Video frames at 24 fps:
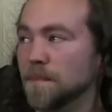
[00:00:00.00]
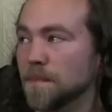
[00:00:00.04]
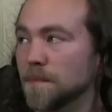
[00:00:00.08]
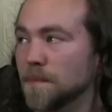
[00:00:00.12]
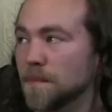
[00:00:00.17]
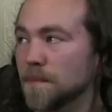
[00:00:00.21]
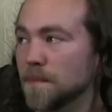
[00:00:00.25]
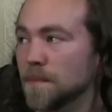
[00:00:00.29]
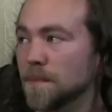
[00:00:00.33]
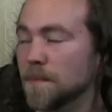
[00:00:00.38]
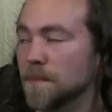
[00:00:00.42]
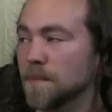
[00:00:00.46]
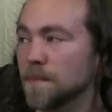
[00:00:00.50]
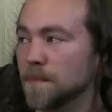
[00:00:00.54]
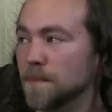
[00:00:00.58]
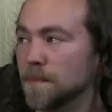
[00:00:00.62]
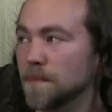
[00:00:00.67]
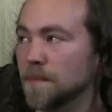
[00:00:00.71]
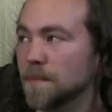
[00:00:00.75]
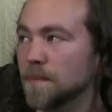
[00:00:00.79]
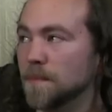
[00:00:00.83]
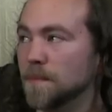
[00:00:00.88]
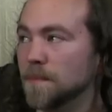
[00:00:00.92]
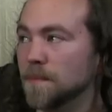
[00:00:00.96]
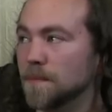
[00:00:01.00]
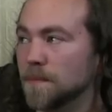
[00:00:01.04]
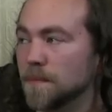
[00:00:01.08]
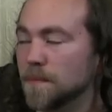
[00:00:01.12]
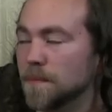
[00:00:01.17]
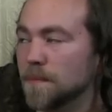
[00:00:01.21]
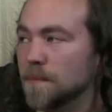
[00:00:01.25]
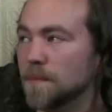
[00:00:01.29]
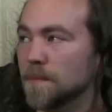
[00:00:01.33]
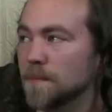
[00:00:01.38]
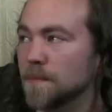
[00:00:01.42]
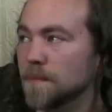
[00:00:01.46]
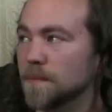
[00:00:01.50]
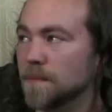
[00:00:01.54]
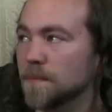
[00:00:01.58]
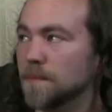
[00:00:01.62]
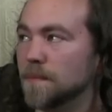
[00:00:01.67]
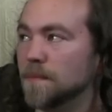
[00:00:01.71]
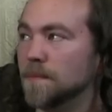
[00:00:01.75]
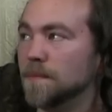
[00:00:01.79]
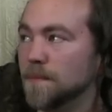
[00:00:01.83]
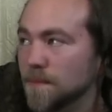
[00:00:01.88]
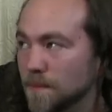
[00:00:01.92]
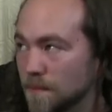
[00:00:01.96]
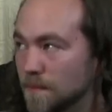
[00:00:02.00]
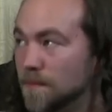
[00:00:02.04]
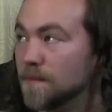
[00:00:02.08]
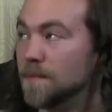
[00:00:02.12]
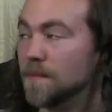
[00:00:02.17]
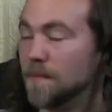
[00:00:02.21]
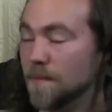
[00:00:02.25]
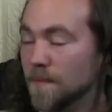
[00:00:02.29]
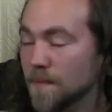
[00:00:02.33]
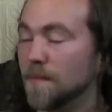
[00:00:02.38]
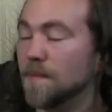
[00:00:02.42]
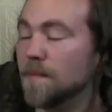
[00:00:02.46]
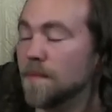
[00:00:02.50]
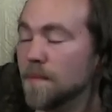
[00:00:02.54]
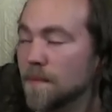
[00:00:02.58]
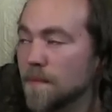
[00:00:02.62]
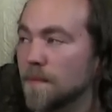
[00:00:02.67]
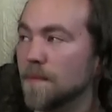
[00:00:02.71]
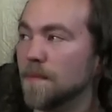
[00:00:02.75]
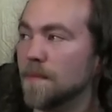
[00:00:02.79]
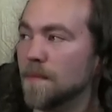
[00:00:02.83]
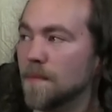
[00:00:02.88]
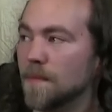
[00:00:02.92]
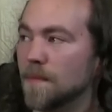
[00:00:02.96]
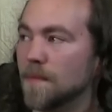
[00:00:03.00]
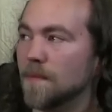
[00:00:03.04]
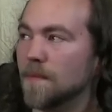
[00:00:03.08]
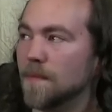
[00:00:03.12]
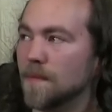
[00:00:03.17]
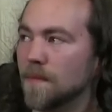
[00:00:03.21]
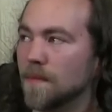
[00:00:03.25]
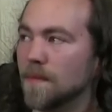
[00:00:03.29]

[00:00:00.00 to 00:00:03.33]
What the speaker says: This person isn't speaking.